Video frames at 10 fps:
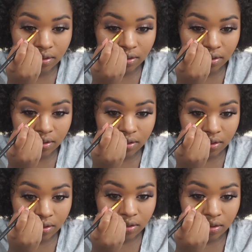
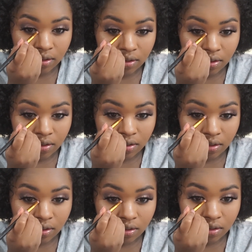
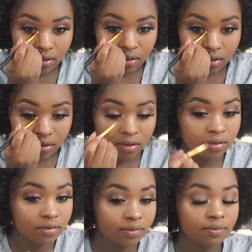
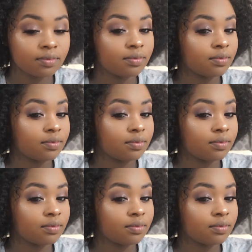Nobody speaks.